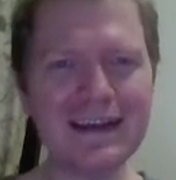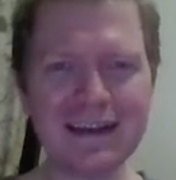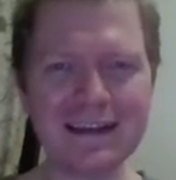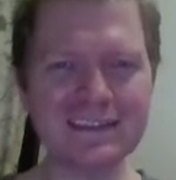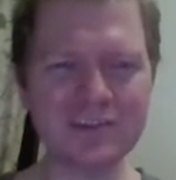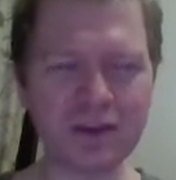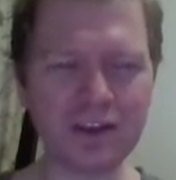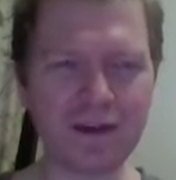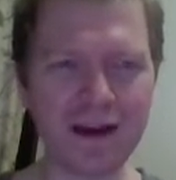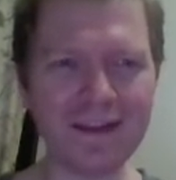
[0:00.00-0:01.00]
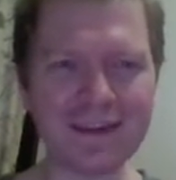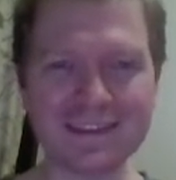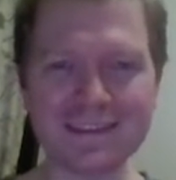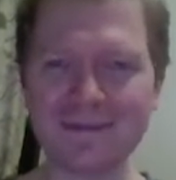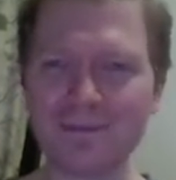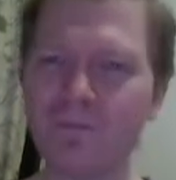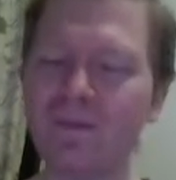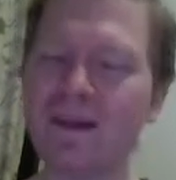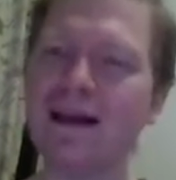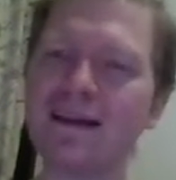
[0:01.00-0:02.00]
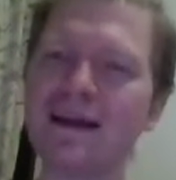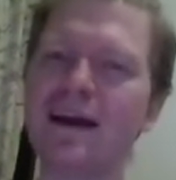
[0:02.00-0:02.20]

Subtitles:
This is what the file is. Like,